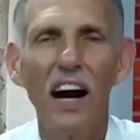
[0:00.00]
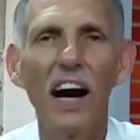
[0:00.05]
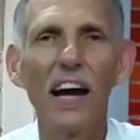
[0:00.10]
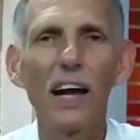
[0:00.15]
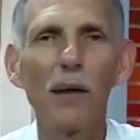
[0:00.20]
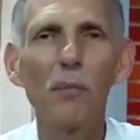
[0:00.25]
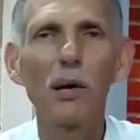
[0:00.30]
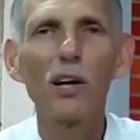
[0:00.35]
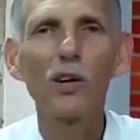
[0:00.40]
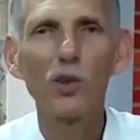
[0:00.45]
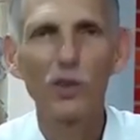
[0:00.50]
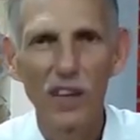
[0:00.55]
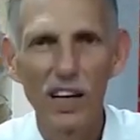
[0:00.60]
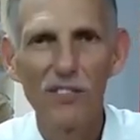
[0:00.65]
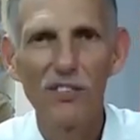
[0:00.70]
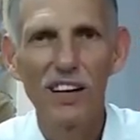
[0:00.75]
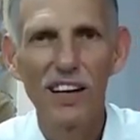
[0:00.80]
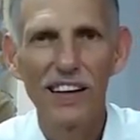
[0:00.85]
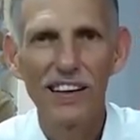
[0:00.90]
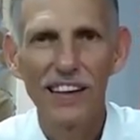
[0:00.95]
Hi, I'm Uncle
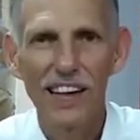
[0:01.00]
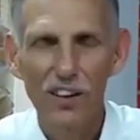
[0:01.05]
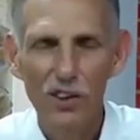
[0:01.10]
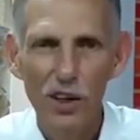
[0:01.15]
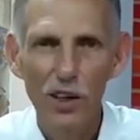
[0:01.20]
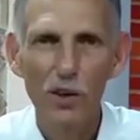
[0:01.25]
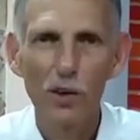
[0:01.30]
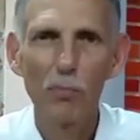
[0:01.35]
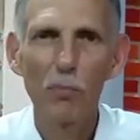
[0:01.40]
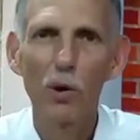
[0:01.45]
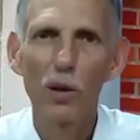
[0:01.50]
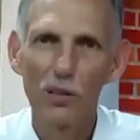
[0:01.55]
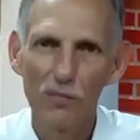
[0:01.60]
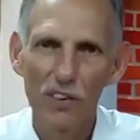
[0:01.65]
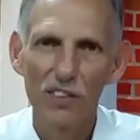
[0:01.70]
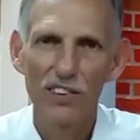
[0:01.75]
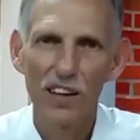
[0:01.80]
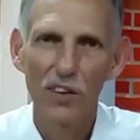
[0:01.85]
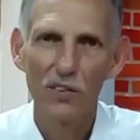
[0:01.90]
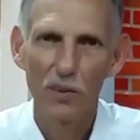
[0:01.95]
David down here in
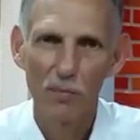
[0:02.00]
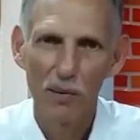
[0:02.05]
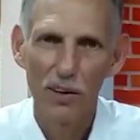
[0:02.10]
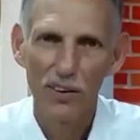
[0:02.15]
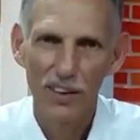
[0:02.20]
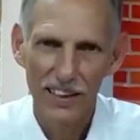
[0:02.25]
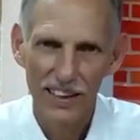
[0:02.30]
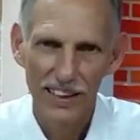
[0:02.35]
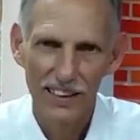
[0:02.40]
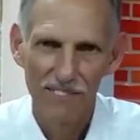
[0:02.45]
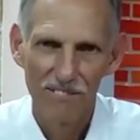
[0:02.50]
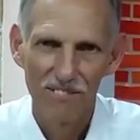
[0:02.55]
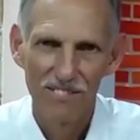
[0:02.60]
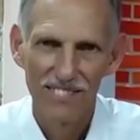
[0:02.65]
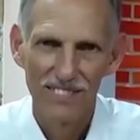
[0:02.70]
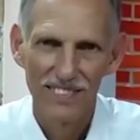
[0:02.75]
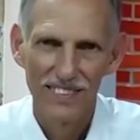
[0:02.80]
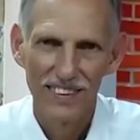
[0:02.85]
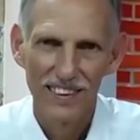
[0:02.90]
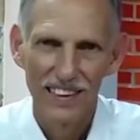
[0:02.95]
Bolivia, South America.
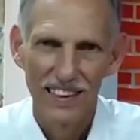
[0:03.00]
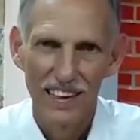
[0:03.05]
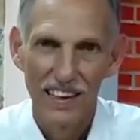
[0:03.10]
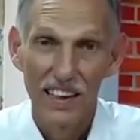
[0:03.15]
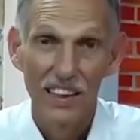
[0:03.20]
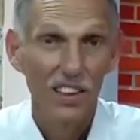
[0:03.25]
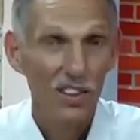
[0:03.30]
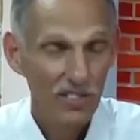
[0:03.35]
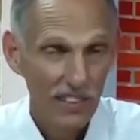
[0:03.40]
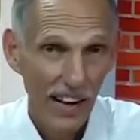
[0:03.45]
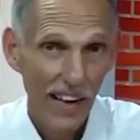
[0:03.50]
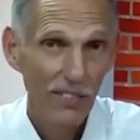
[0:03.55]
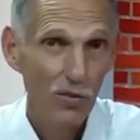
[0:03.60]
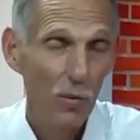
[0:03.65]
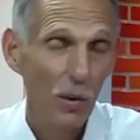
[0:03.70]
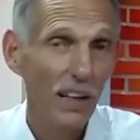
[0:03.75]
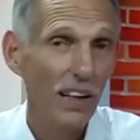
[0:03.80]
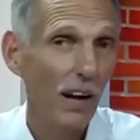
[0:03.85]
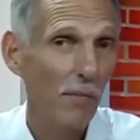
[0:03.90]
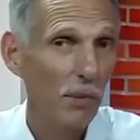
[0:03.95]
This
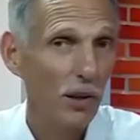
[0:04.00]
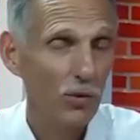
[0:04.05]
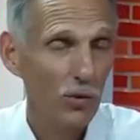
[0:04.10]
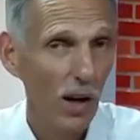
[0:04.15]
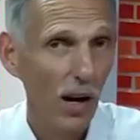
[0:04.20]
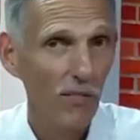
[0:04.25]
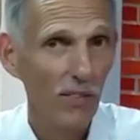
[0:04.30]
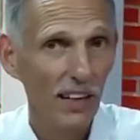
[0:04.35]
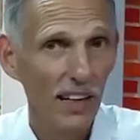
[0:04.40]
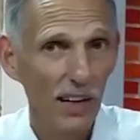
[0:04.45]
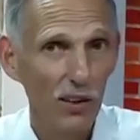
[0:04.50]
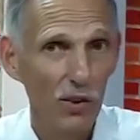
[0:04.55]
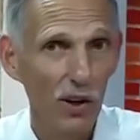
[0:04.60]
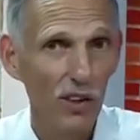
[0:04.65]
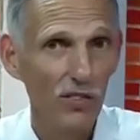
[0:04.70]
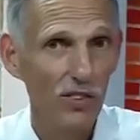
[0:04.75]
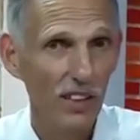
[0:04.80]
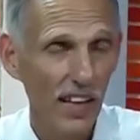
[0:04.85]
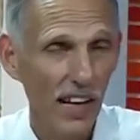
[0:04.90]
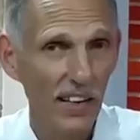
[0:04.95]
last week, I've been traveling
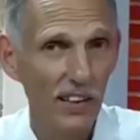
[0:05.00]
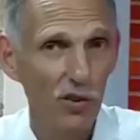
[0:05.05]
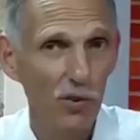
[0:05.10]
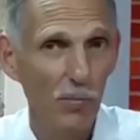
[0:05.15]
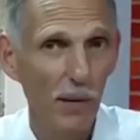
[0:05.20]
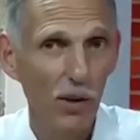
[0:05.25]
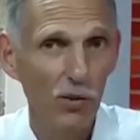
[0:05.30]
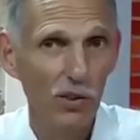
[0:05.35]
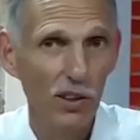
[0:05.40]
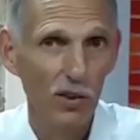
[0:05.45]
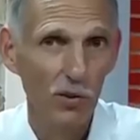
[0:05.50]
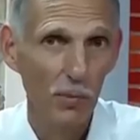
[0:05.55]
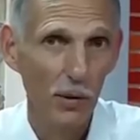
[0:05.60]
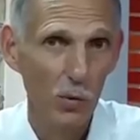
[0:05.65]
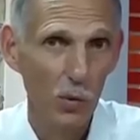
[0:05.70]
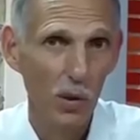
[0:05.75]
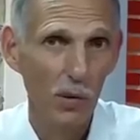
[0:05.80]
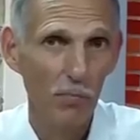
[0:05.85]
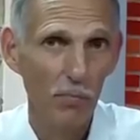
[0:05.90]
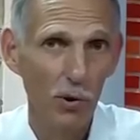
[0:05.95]
across the Andes Mountains
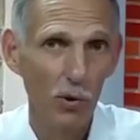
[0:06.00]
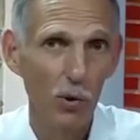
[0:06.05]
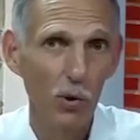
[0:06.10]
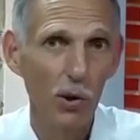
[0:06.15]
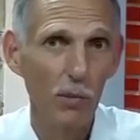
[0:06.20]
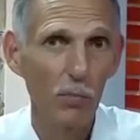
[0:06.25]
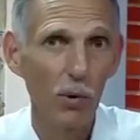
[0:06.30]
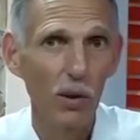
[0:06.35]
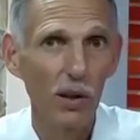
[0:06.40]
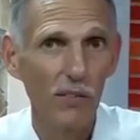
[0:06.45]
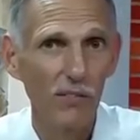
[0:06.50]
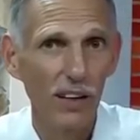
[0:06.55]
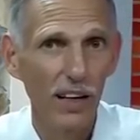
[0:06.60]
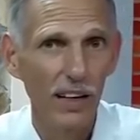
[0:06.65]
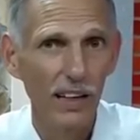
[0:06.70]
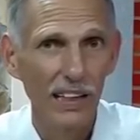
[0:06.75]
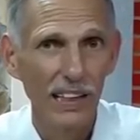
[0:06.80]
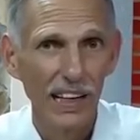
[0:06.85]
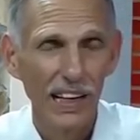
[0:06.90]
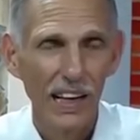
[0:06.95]
between Peru and
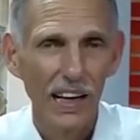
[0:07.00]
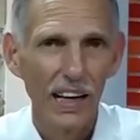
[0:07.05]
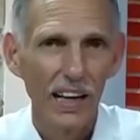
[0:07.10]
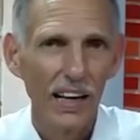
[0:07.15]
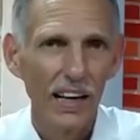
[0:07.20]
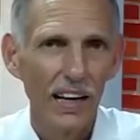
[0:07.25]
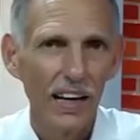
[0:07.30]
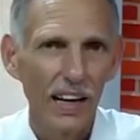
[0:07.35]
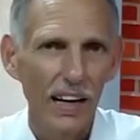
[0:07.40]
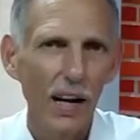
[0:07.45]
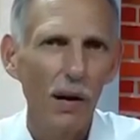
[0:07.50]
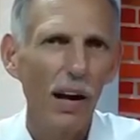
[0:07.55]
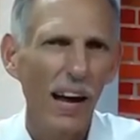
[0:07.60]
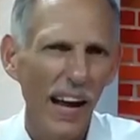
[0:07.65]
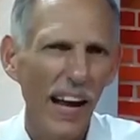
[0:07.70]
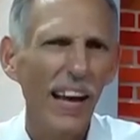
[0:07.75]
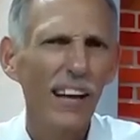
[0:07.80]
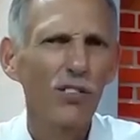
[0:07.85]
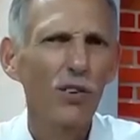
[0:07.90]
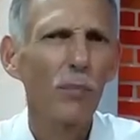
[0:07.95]
Bolivia, and
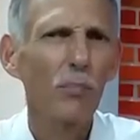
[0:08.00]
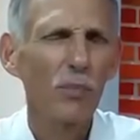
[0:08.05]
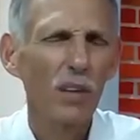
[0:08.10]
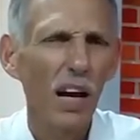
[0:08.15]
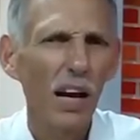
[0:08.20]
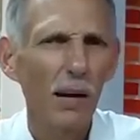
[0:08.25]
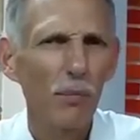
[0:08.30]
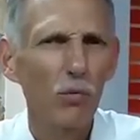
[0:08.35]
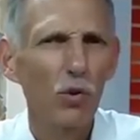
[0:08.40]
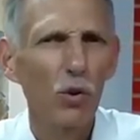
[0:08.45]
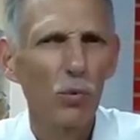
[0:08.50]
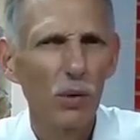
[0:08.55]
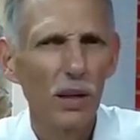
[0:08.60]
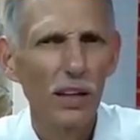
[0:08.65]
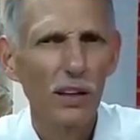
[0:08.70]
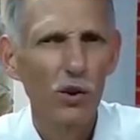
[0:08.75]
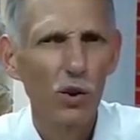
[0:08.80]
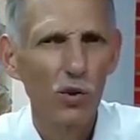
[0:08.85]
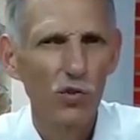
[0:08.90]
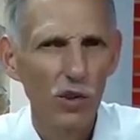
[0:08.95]
I had some time to
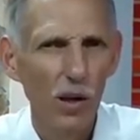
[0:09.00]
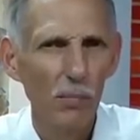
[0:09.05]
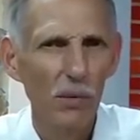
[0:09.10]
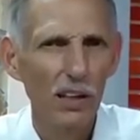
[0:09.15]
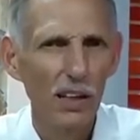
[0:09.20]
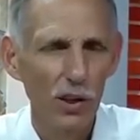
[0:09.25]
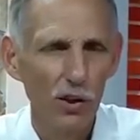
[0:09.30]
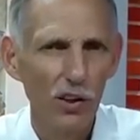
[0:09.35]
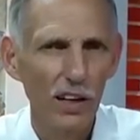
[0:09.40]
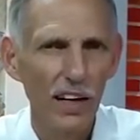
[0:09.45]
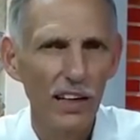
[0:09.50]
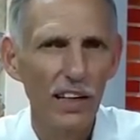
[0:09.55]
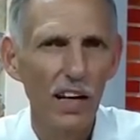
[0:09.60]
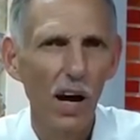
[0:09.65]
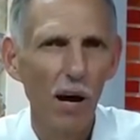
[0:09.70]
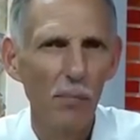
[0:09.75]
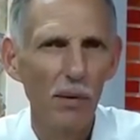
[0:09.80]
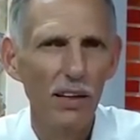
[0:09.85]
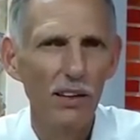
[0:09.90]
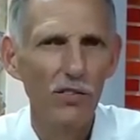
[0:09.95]
read through some of the internet
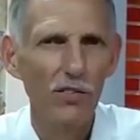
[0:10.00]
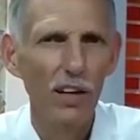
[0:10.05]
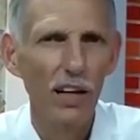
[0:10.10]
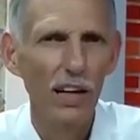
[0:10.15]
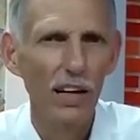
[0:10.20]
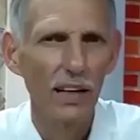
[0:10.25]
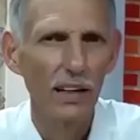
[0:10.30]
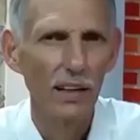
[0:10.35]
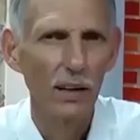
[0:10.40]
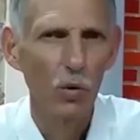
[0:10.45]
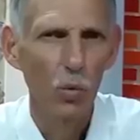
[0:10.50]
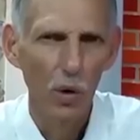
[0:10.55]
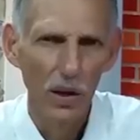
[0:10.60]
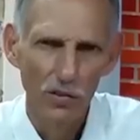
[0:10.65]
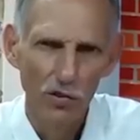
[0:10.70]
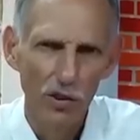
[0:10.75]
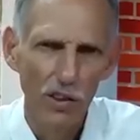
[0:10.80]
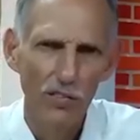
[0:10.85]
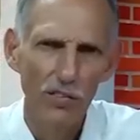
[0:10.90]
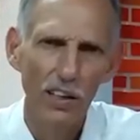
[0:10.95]
comments and the
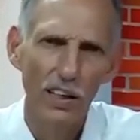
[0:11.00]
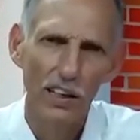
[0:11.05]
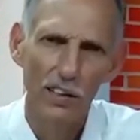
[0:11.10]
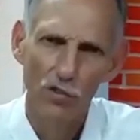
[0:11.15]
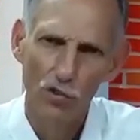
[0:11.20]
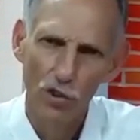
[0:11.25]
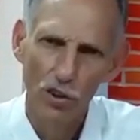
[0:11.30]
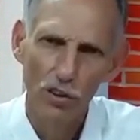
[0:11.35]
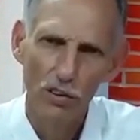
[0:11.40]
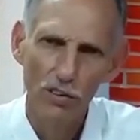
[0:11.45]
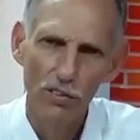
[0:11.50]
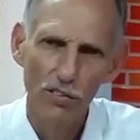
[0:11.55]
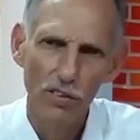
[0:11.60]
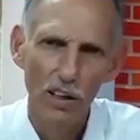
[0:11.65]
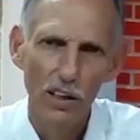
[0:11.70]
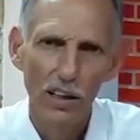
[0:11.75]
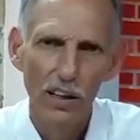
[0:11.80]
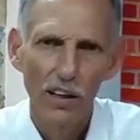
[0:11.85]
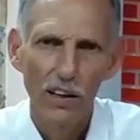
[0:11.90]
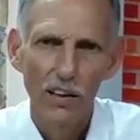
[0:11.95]
questions and
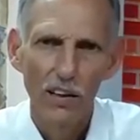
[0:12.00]
concerns